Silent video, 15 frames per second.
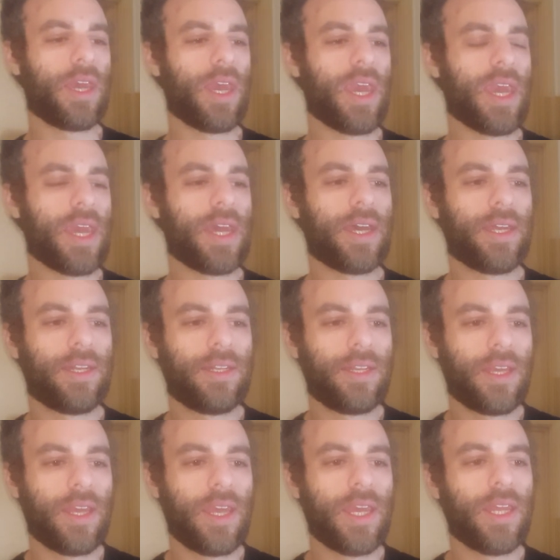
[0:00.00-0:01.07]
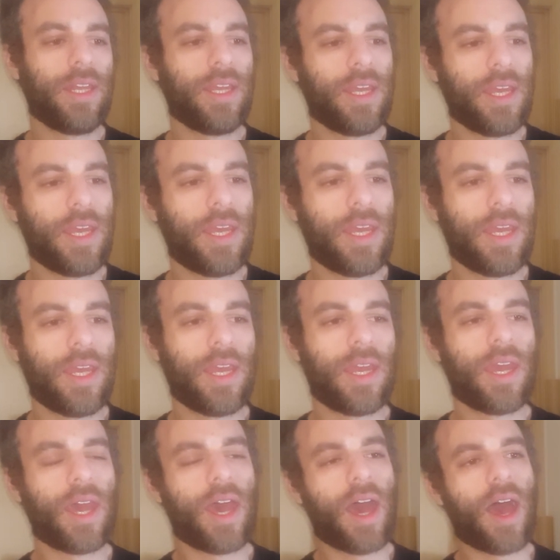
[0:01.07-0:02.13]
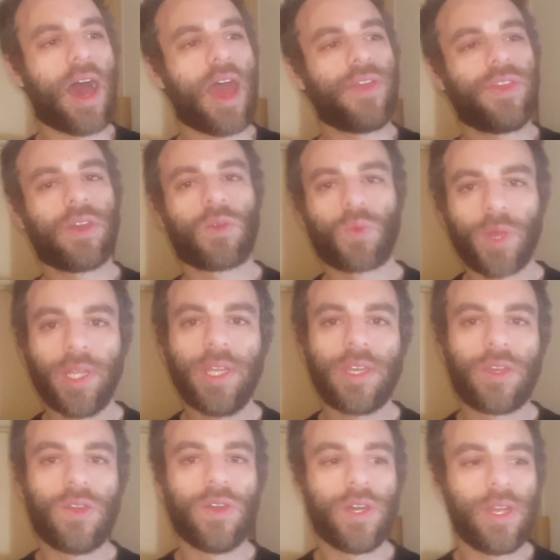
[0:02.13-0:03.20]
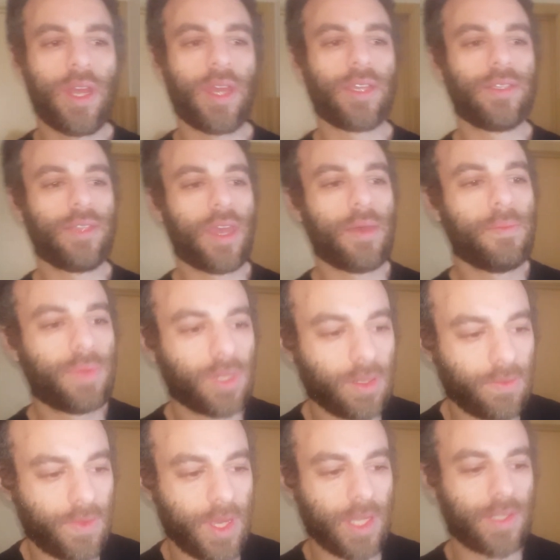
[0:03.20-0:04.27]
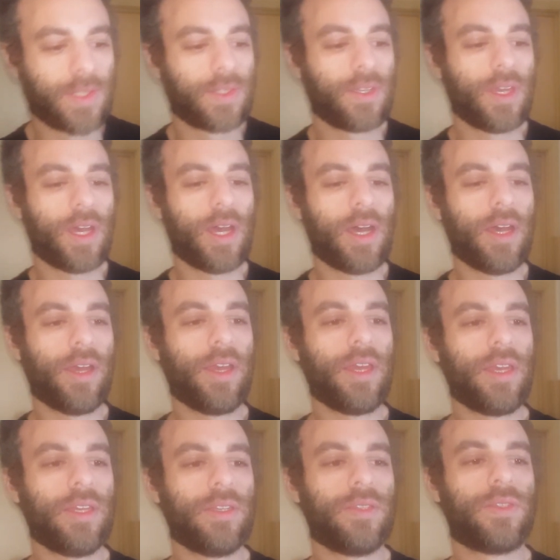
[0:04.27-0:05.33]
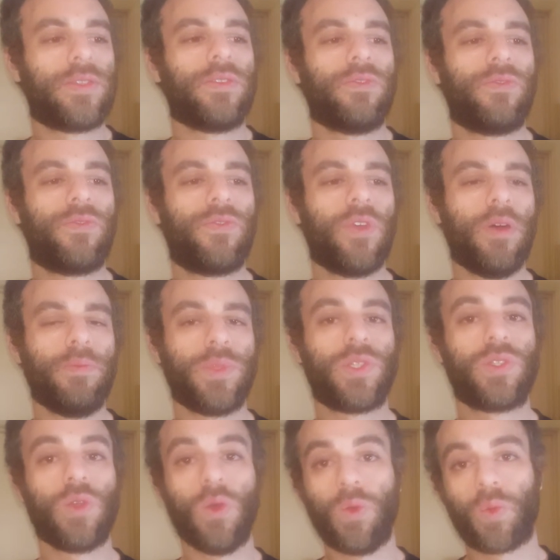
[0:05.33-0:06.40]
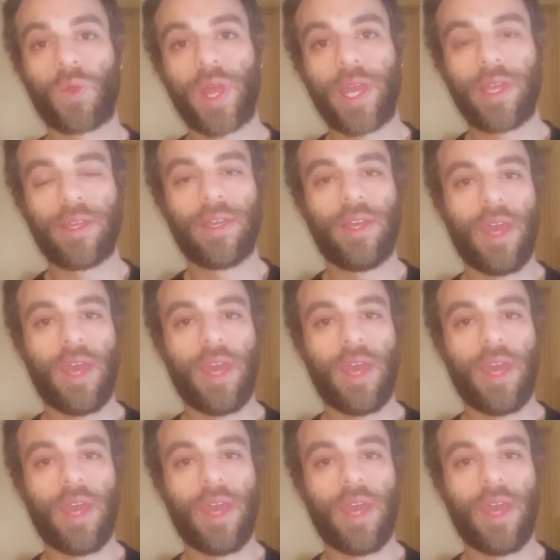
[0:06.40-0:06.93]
And I think a really good example of this is from Sol Ring.